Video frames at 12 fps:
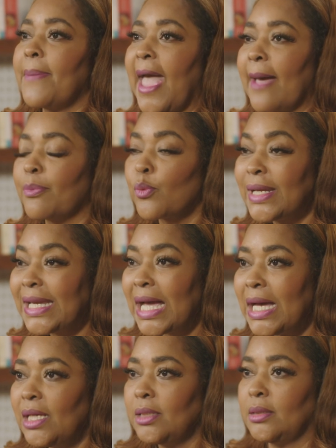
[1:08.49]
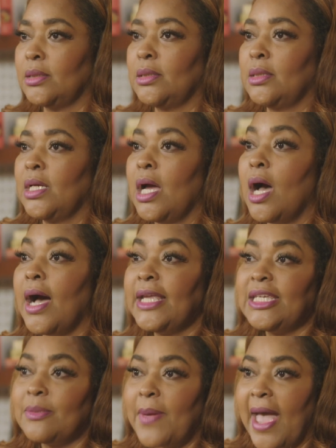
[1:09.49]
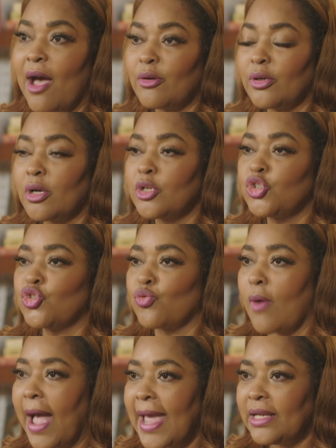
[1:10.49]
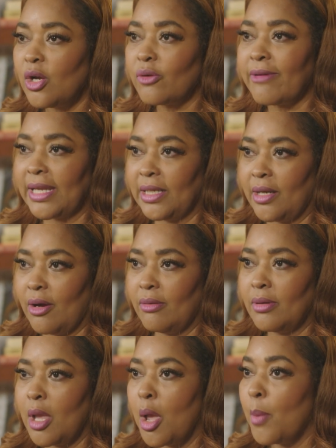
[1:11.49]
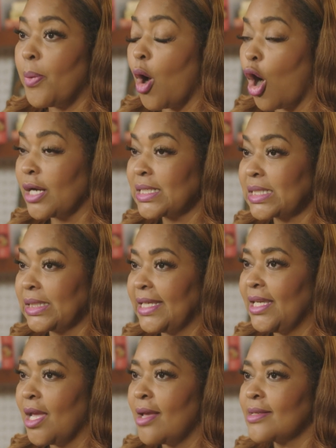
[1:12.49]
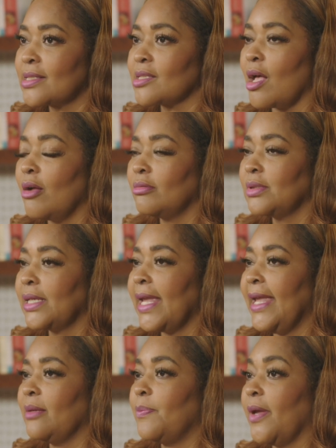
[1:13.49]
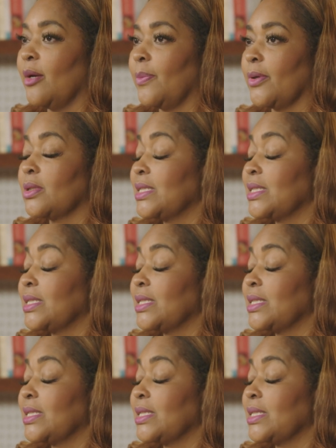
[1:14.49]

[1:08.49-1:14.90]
paprika, onion powder, dried oregano, parsley, salt, and pepper